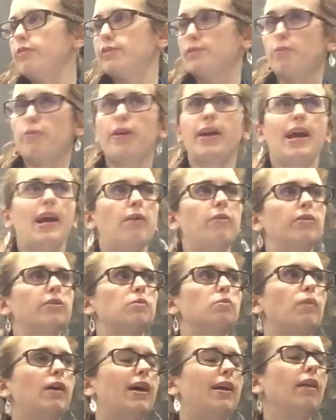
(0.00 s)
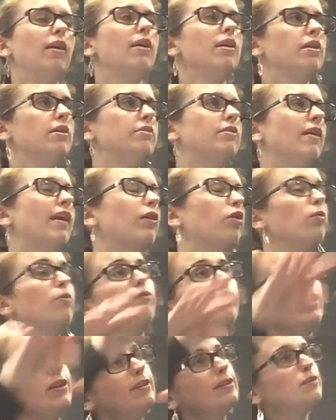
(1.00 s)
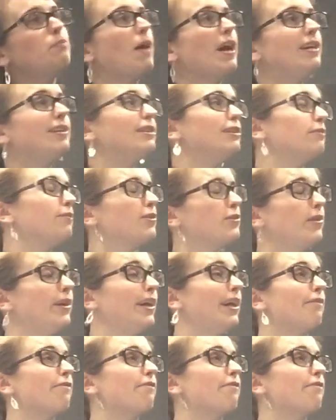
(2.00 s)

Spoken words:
are spread out as well. So come and fill in the spaces between